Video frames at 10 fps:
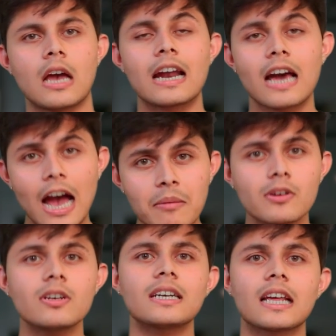And I'm
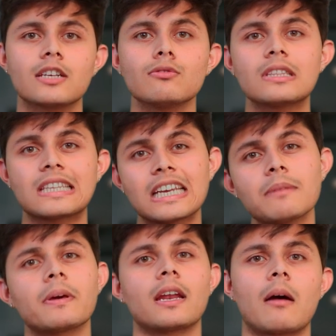going to tell you
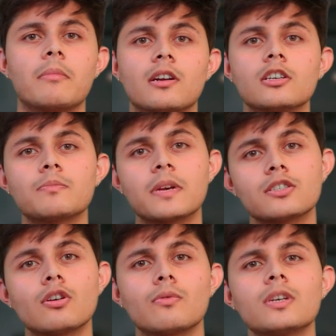three parameters
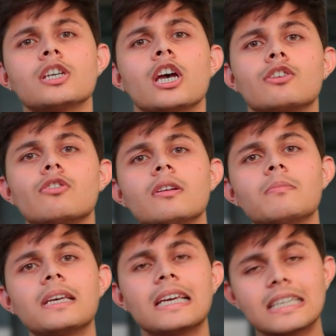based on which you'll
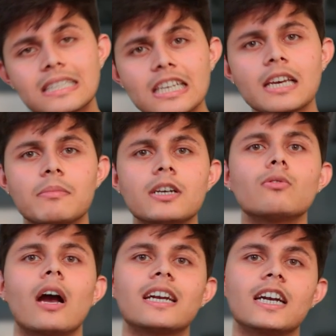be easily able
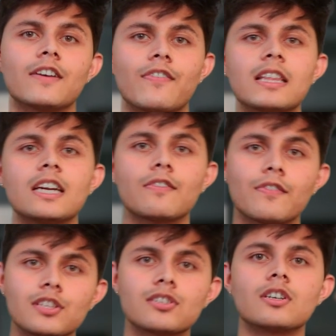to identify that
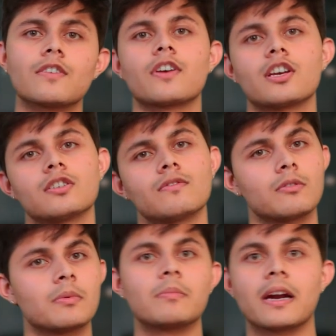which certification
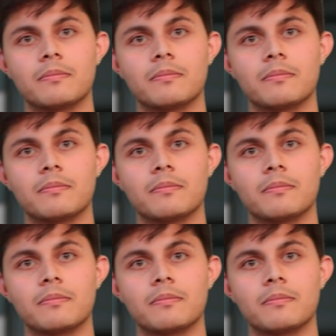would be